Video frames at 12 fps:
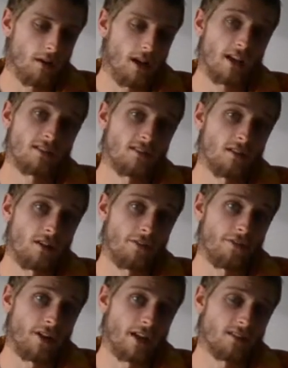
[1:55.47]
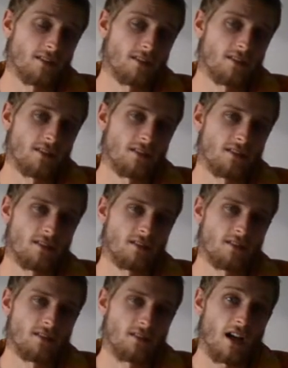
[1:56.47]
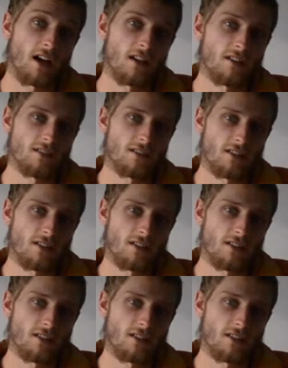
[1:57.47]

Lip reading: cluster of letters, is silent.